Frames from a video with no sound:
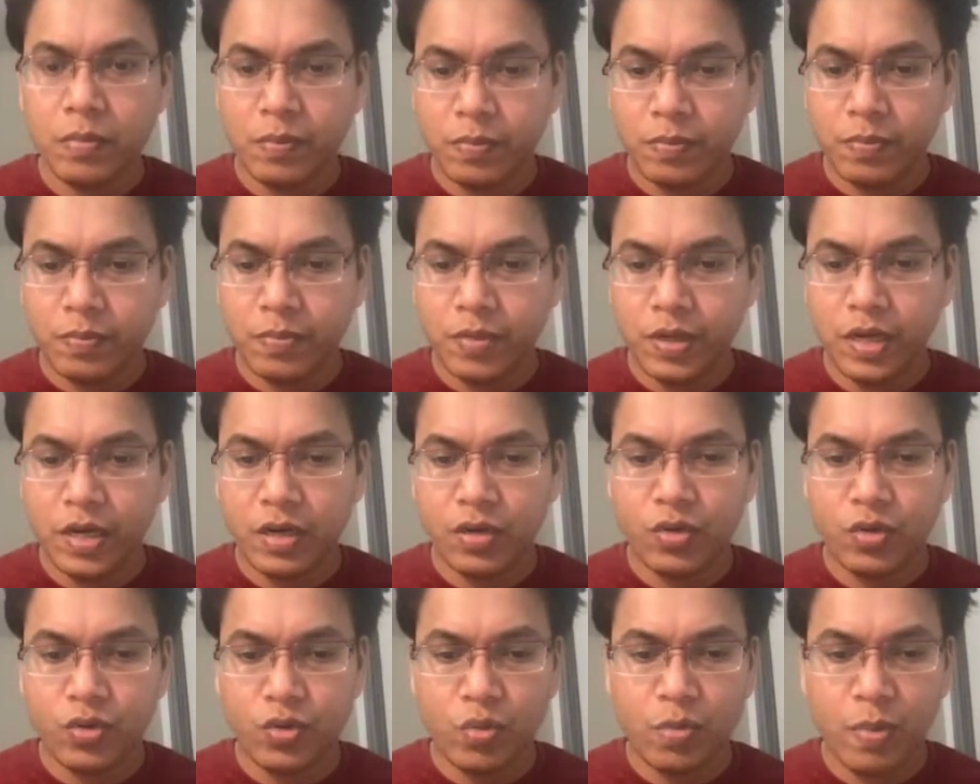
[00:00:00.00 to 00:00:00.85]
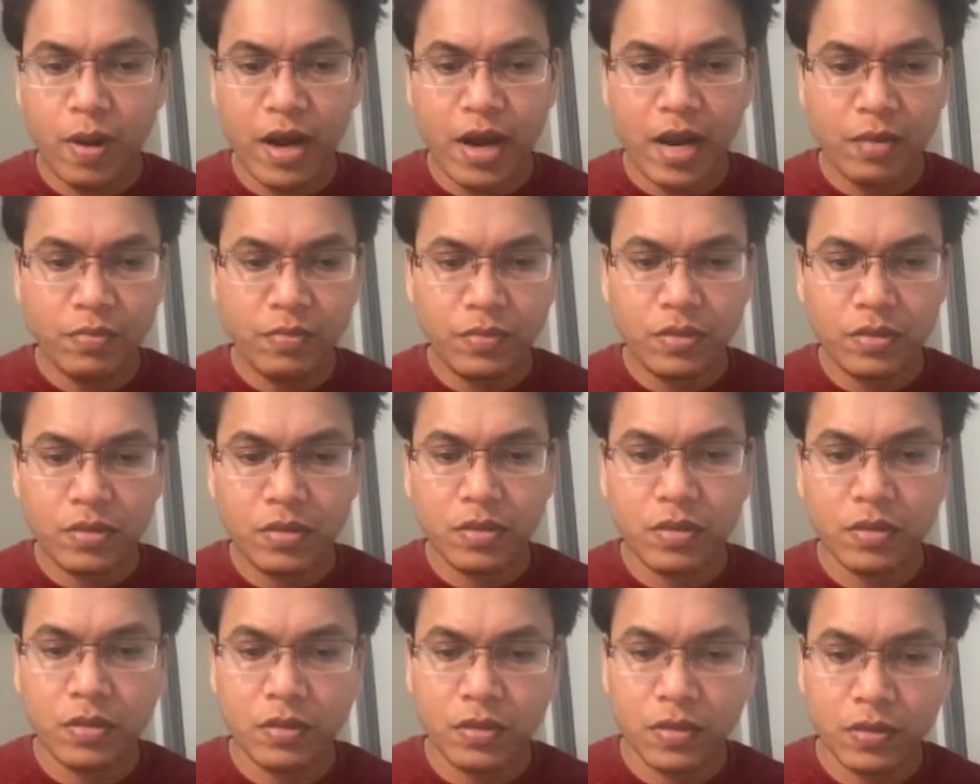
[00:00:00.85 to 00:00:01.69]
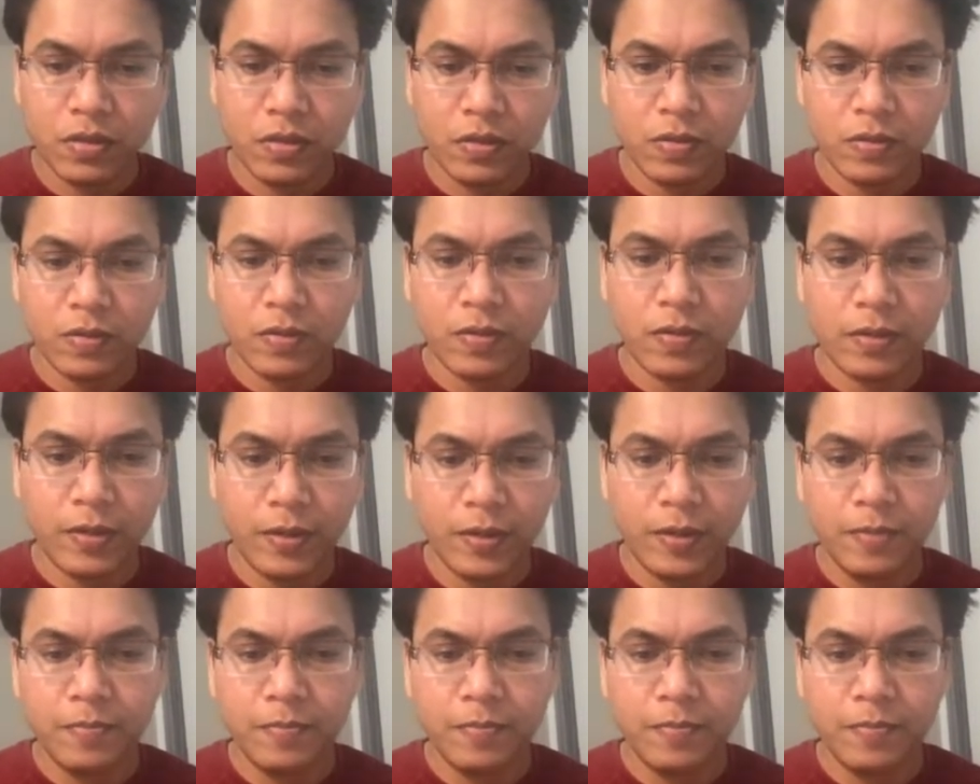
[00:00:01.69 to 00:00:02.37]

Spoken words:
take two params, okay,